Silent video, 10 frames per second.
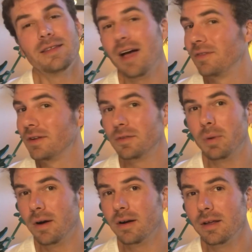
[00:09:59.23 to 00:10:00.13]
having its
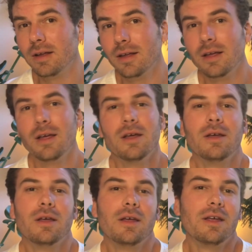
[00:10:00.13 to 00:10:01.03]
party.
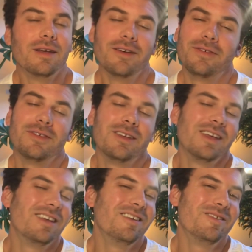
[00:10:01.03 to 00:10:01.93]
If
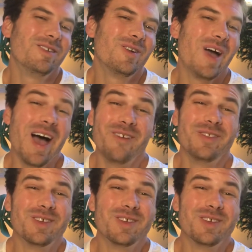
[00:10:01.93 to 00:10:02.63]
any of you have